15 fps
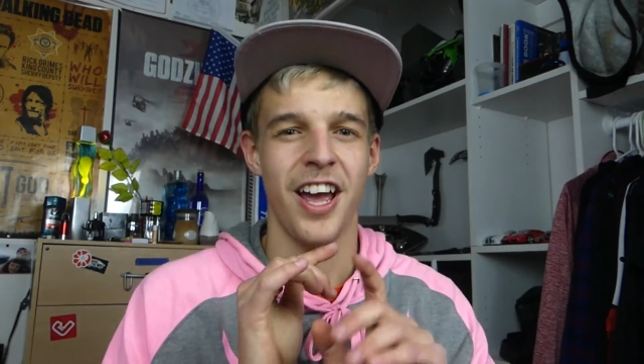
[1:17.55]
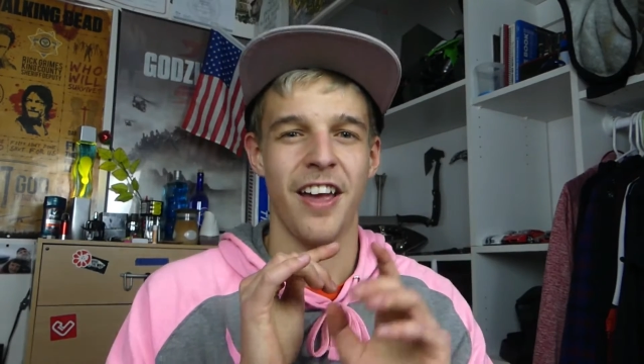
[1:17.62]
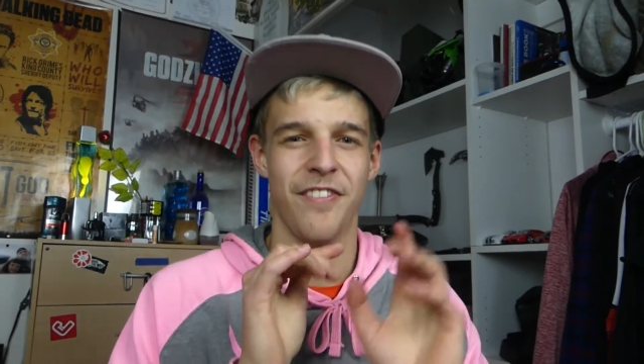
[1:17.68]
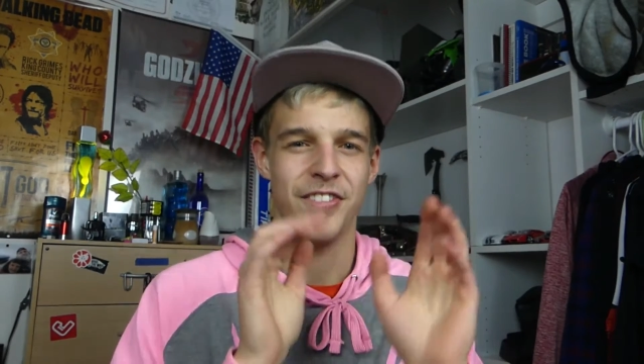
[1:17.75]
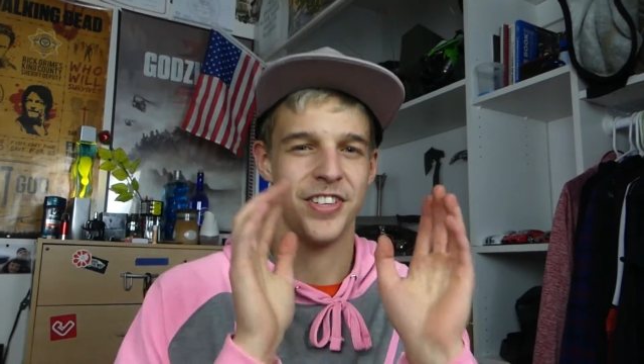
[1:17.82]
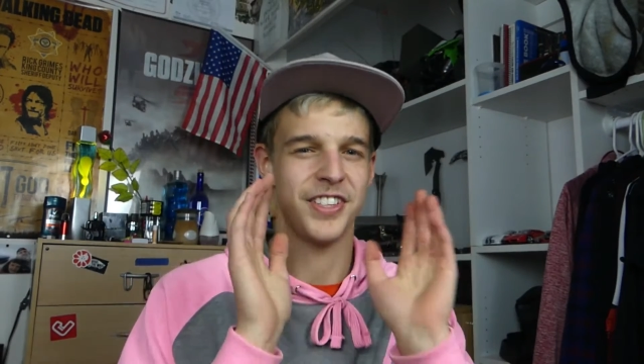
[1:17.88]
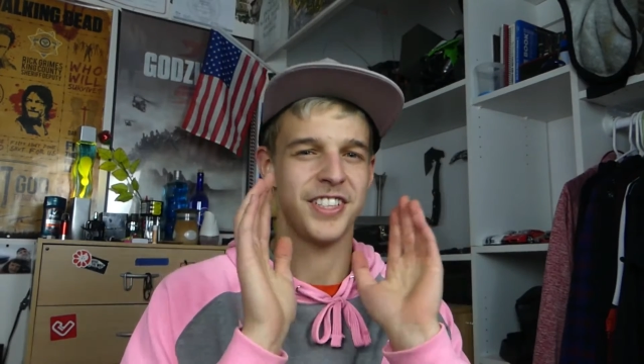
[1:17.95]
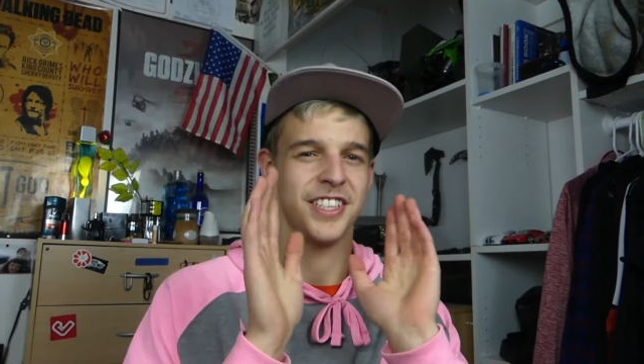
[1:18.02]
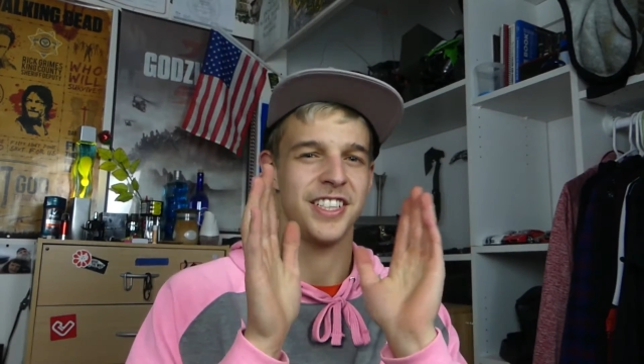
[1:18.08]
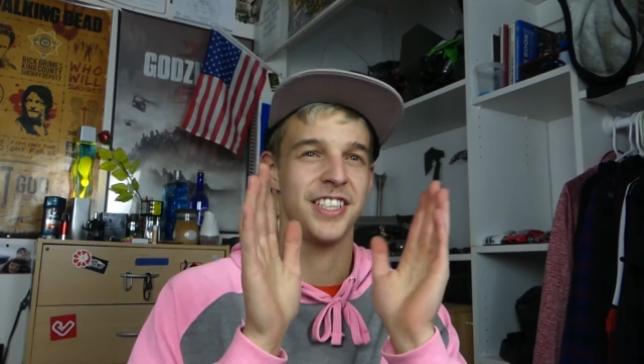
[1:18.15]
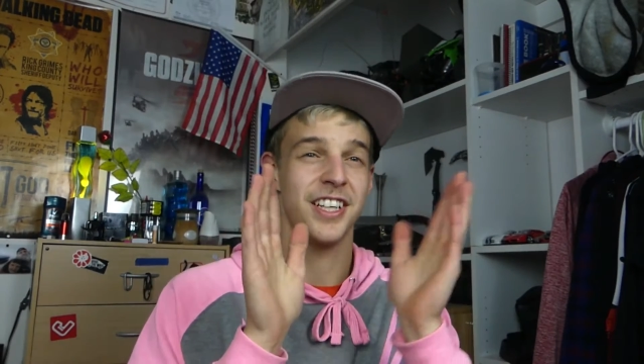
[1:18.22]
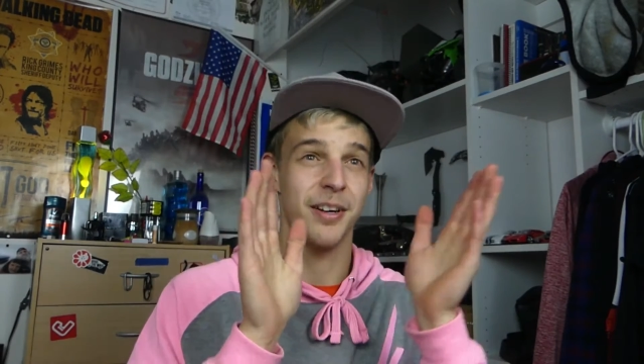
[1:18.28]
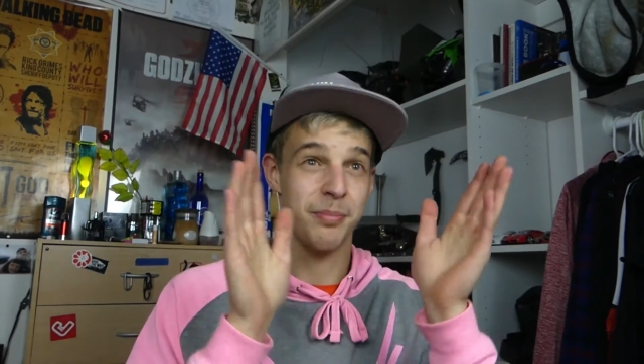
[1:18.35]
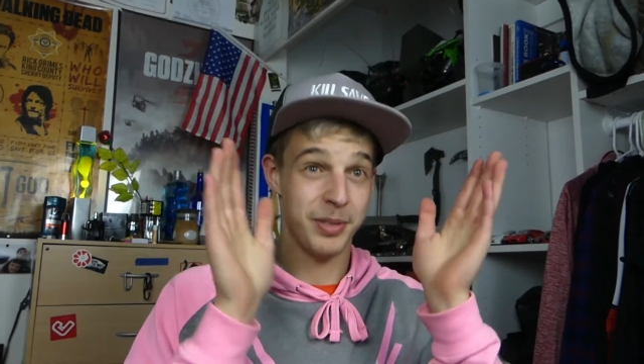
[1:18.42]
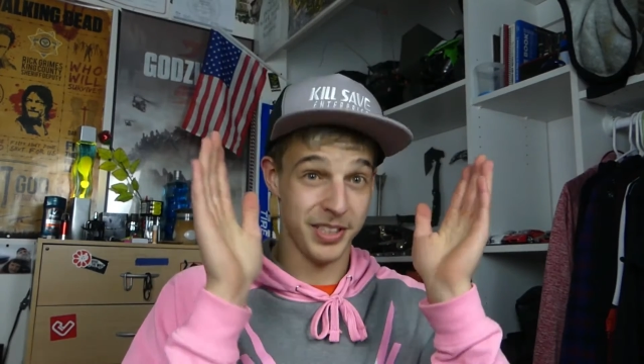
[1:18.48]
if you
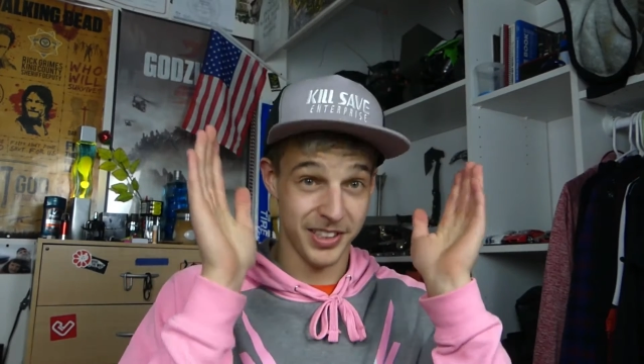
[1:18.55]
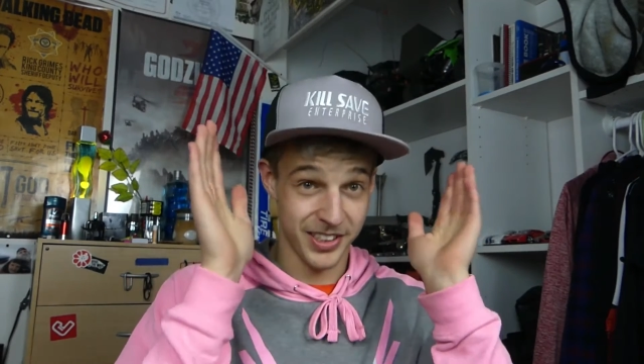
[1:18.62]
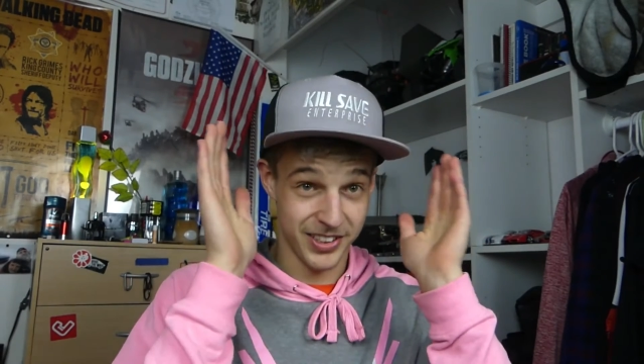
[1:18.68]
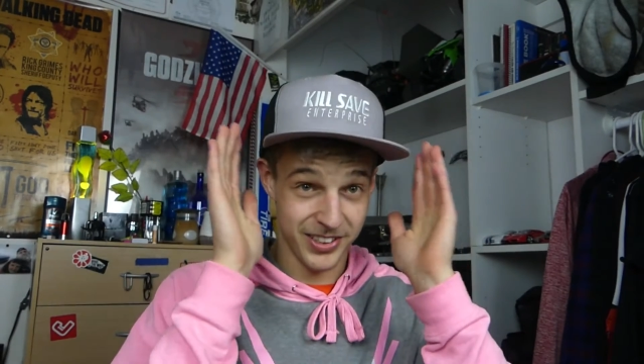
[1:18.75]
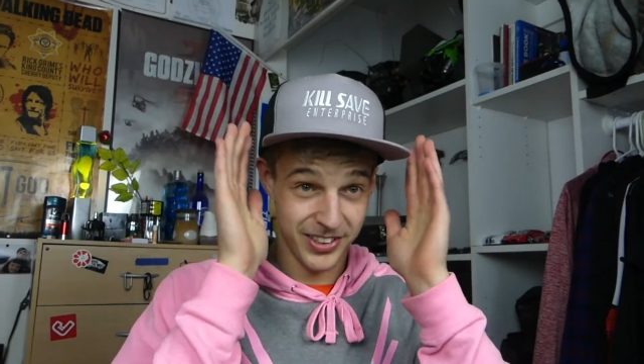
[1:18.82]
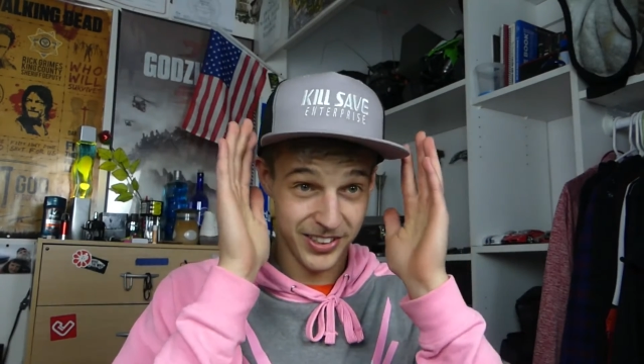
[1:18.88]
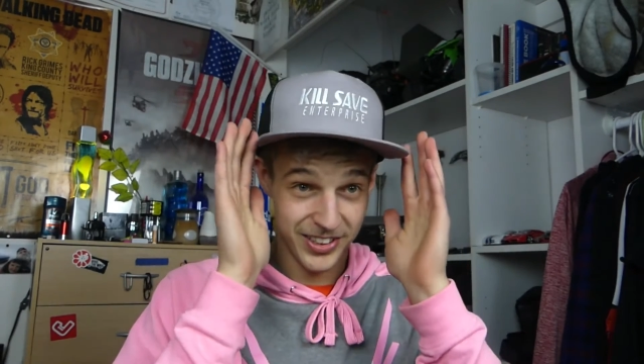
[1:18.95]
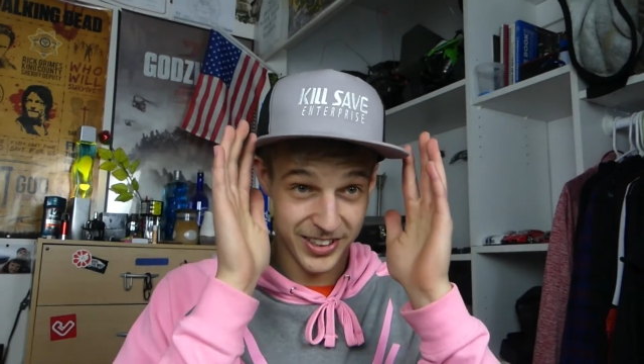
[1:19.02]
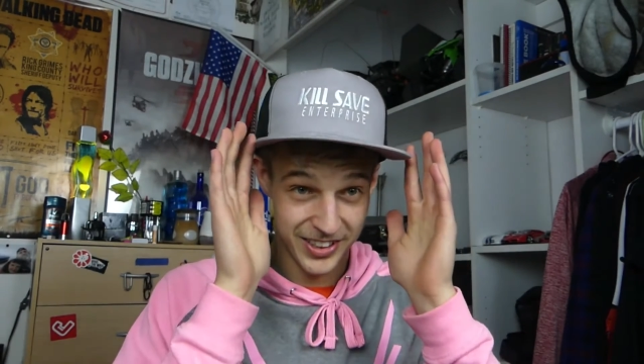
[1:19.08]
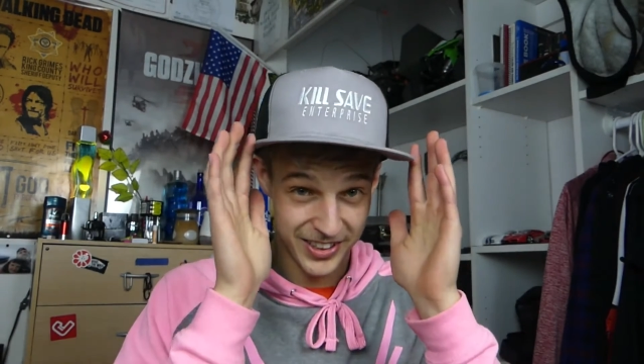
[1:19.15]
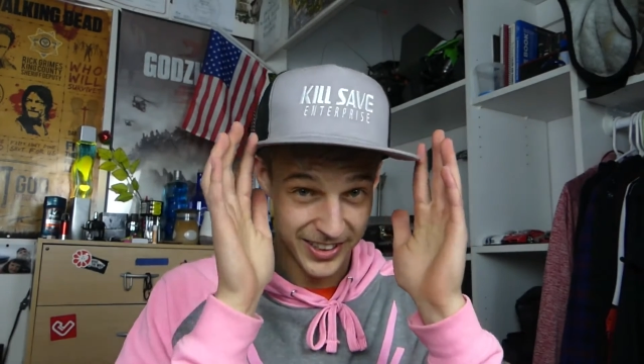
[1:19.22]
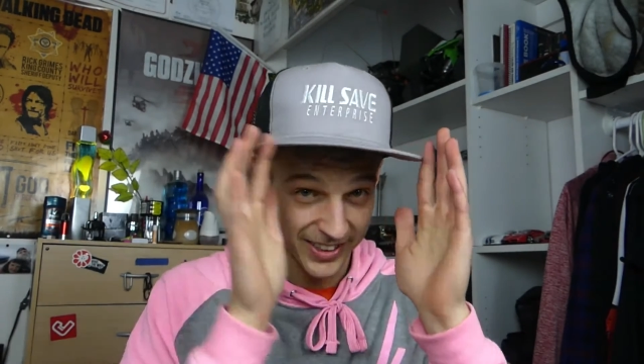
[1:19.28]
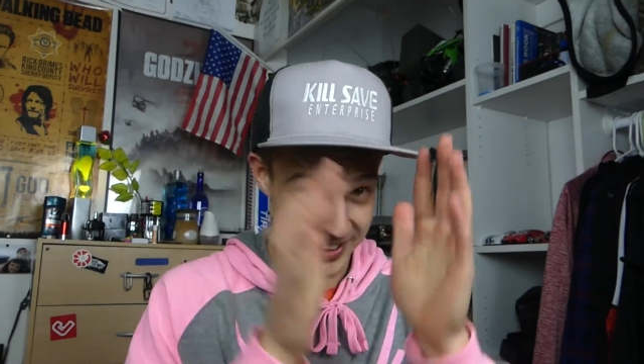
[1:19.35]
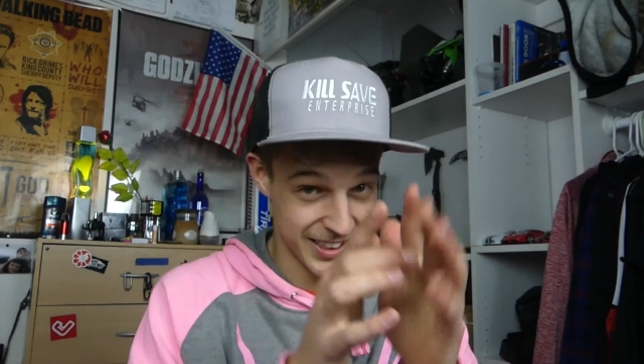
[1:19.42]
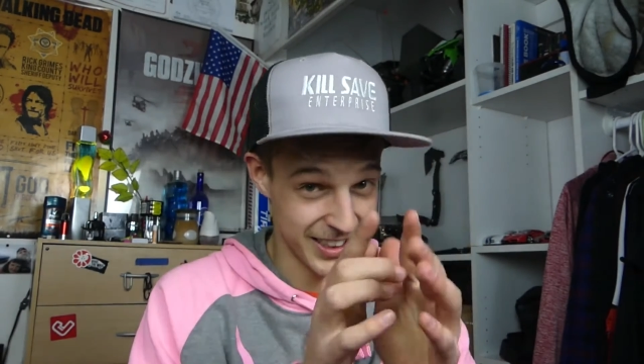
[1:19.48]
see a piece of clothing
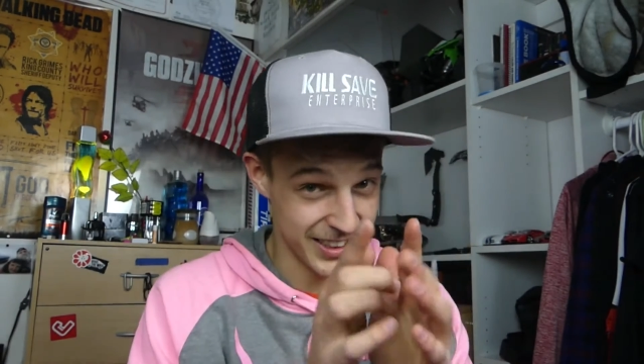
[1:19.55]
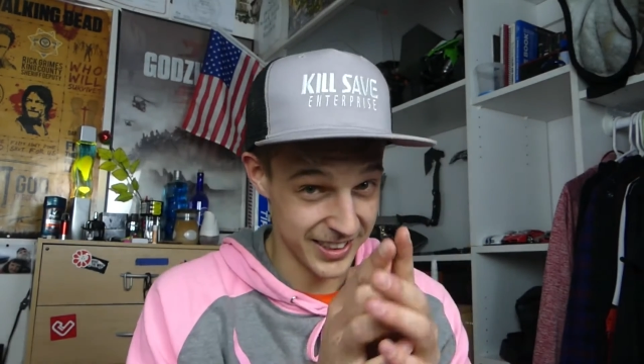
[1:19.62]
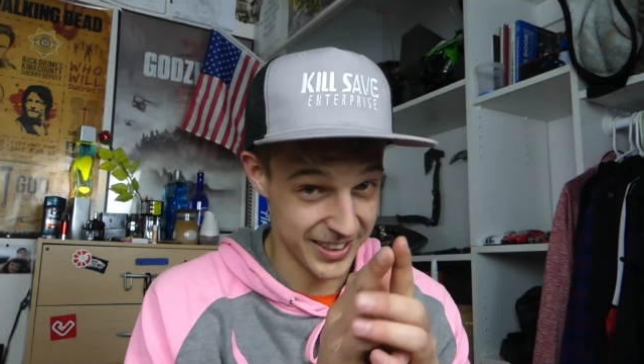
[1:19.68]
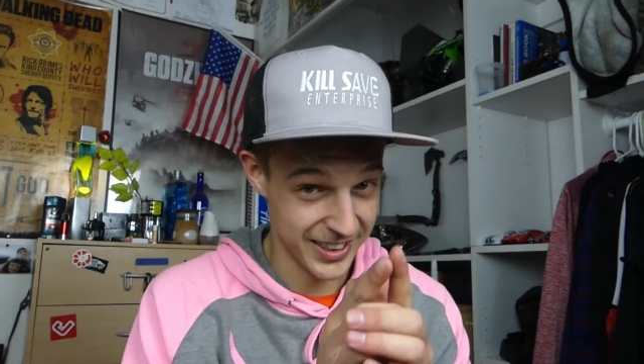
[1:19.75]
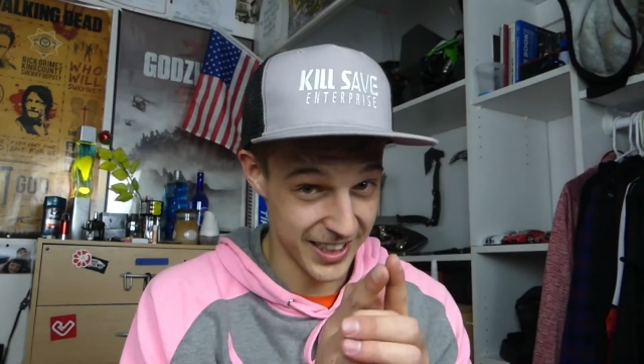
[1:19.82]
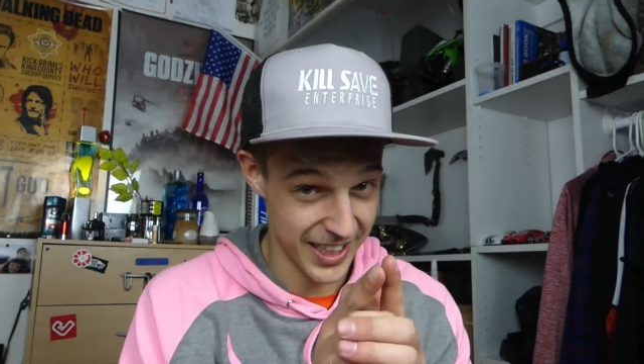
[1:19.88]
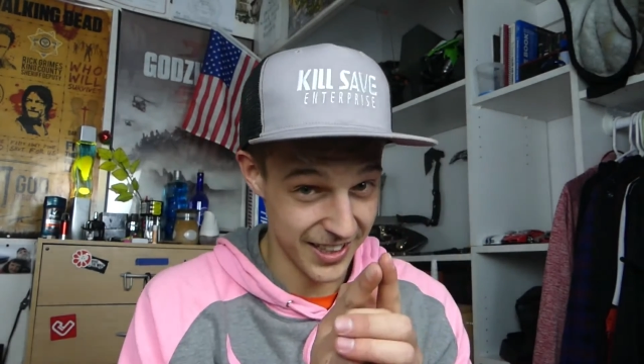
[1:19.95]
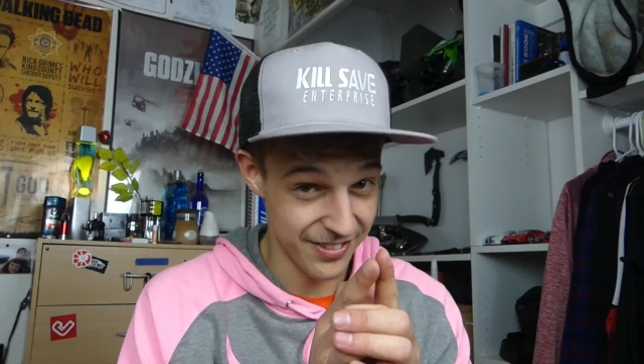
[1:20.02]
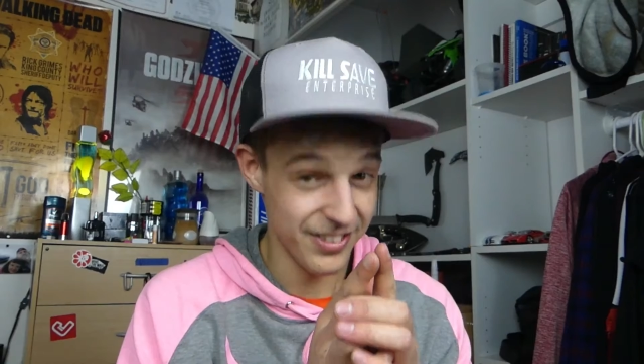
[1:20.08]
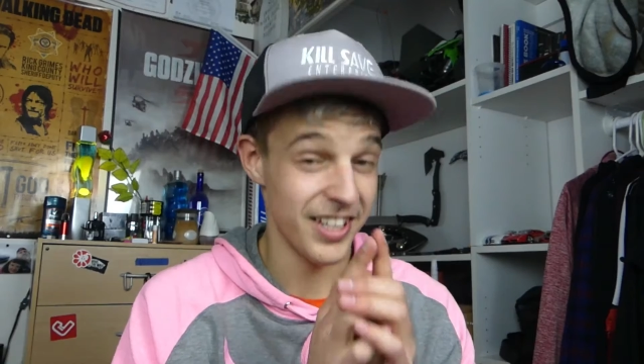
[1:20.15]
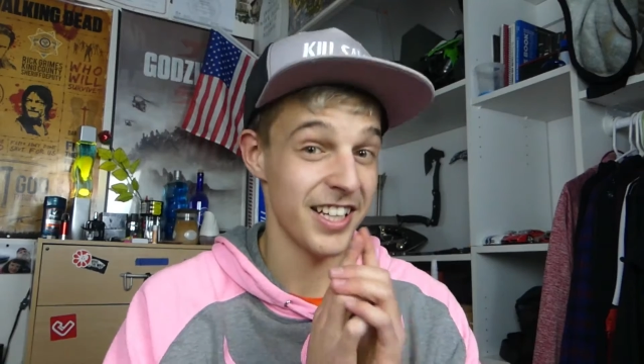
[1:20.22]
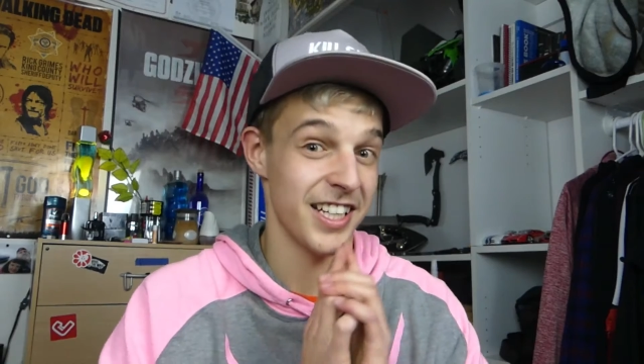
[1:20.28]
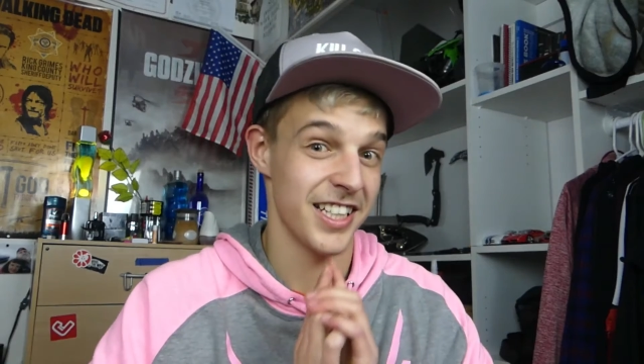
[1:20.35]
that's Kill Save,